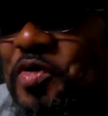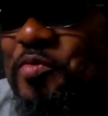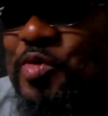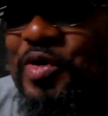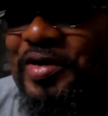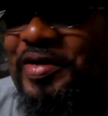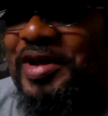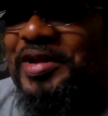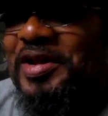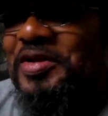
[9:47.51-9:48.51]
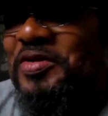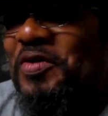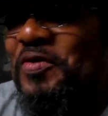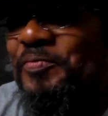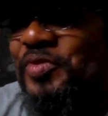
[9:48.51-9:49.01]
And, and you know,
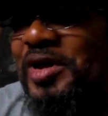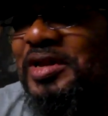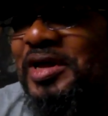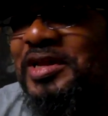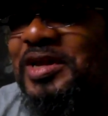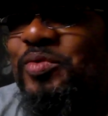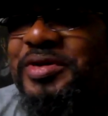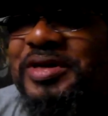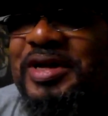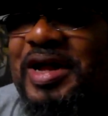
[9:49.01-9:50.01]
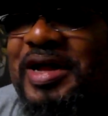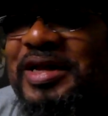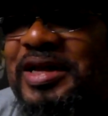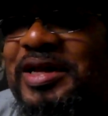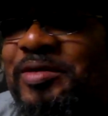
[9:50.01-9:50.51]
and and he wasn't the kind of kid who would
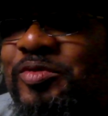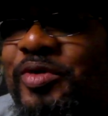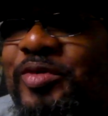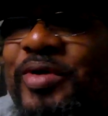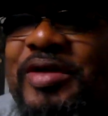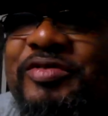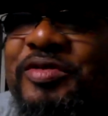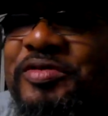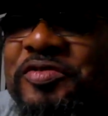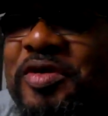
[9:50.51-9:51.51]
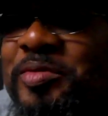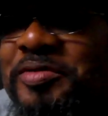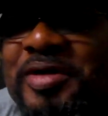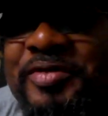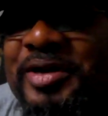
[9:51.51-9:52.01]
run around starting trouble or nothing like
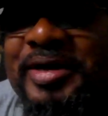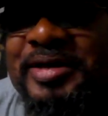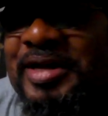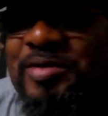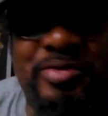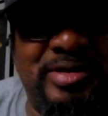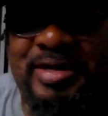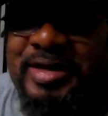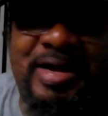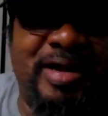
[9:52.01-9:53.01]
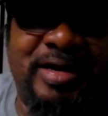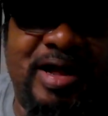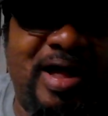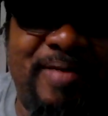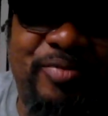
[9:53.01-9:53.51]
that. He was not that kind of guy,
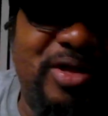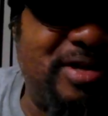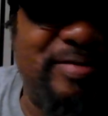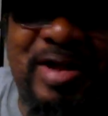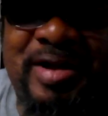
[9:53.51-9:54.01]
not at all.